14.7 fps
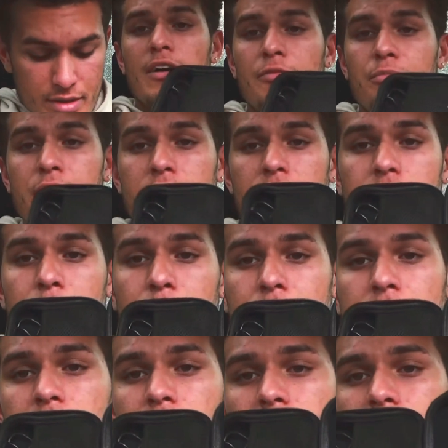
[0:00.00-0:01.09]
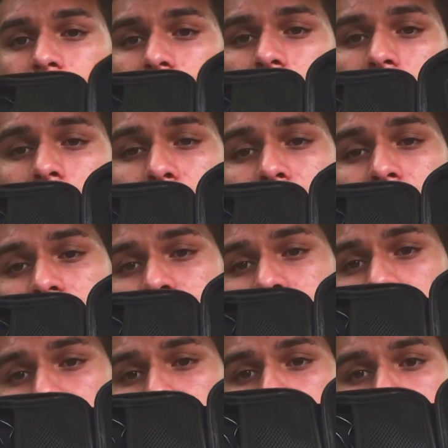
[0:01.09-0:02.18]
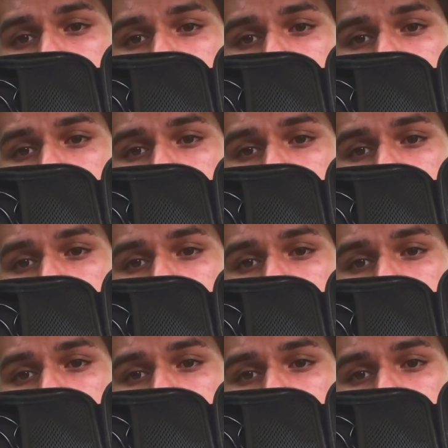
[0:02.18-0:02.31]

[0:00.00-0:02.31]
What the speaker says: I've picked up a Cobb Acessport.